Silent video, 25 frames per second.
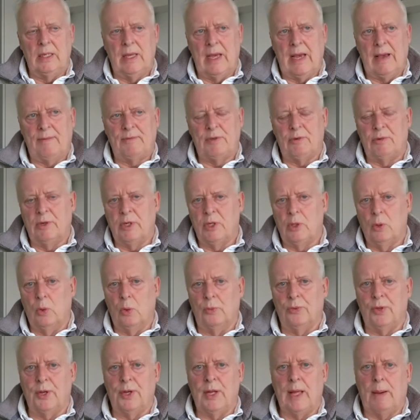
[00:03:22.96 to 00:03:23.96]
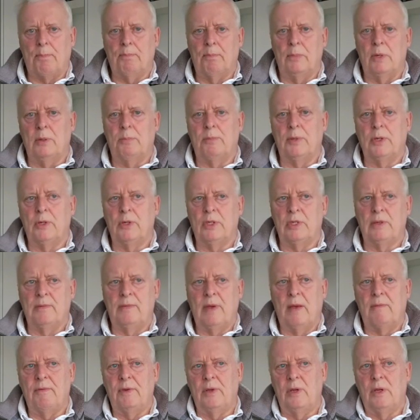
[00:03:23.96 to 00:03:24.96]
You have to record the number because
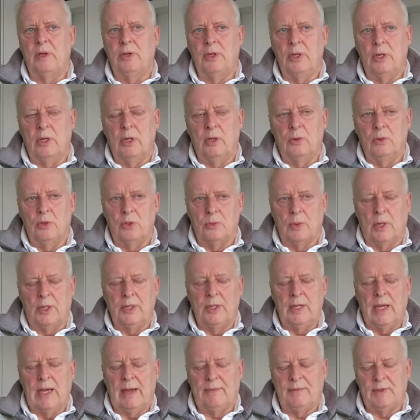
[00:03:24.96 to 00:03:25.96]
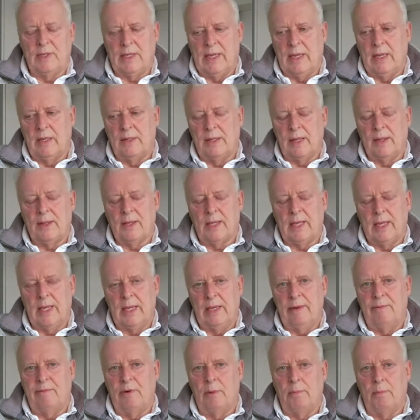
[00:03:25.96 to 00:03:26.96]
if ever you lose one, you have to get another
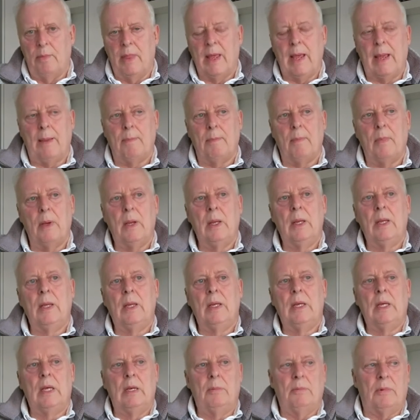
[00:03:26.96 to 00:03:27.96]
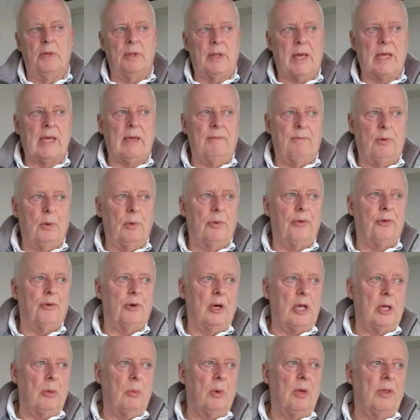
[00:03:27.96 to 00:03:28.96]
key from them. But they give you
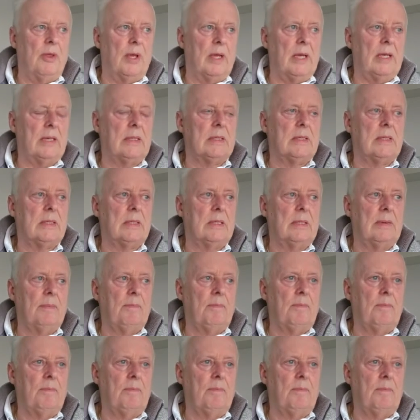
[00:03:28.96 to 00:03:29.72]
3 with it.